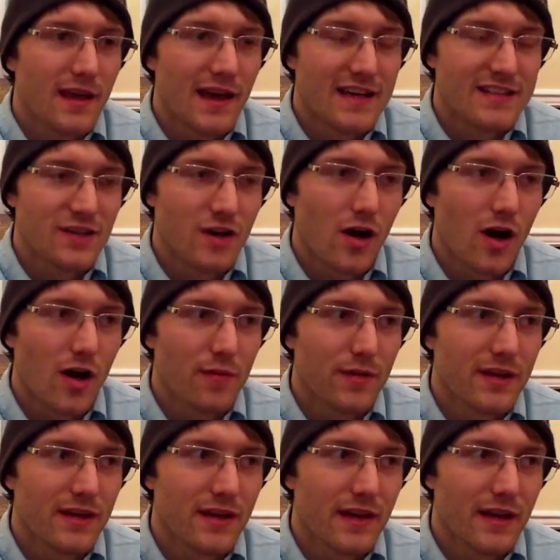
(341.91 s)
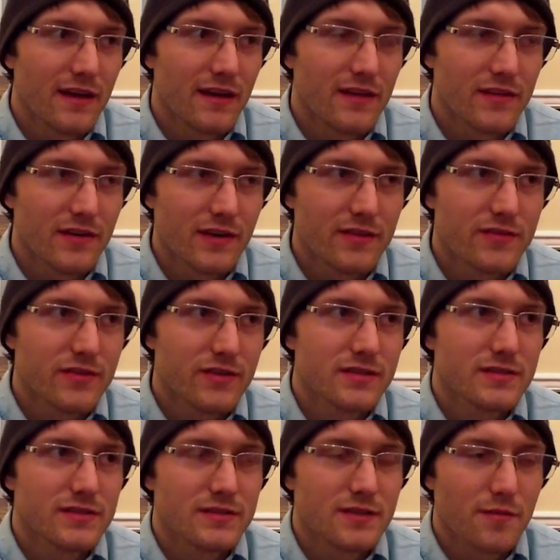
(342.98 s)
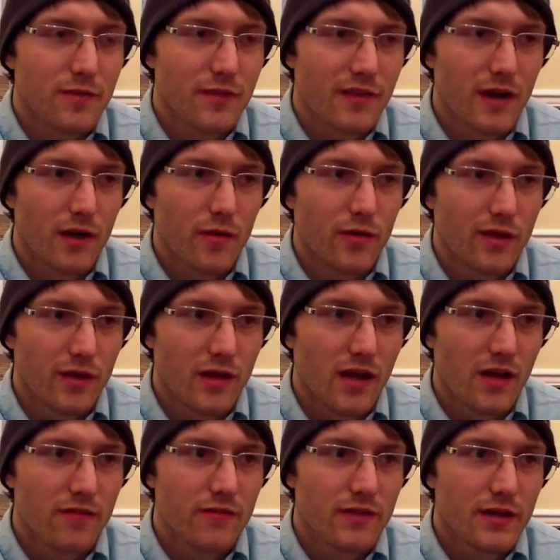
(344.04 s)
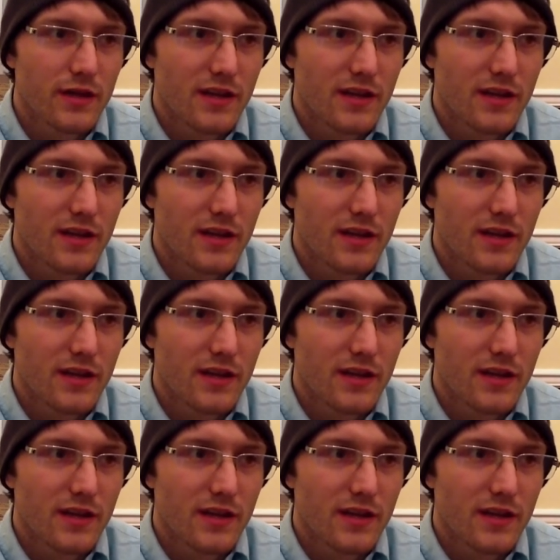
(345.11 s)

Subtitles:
as a hobby and as an interest in something that I really loved.